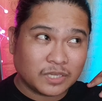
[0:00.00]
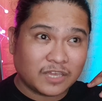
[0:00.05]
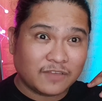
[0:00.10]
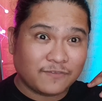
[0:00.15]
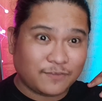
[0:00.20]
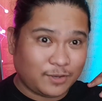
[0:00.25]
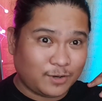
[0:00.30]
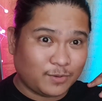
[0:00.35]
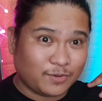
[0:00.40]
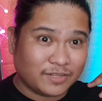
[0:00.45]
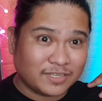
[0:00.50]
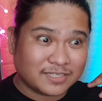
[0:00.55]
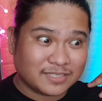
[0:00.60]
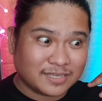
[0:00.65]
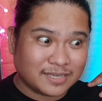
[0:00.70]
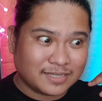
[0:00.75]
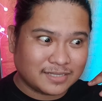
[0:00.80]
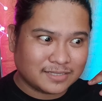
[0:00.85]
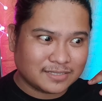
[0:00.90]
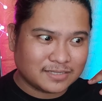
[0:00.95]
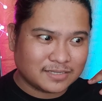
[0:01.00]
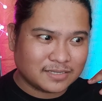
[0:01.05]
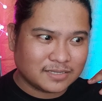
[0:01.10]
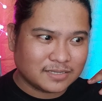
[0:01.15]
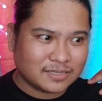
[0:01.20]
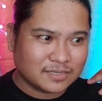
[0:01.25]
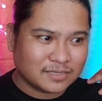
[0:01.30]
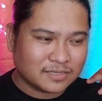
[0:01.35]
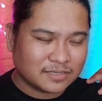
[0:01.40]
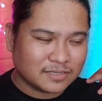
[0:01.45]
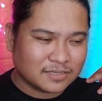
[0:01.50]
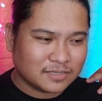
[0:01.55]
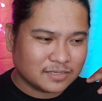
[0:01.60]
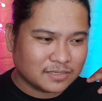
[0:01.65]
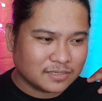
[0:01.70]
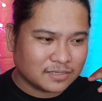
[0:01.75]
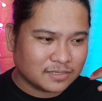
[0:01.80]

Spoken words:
if you noticed it. From Cagayan de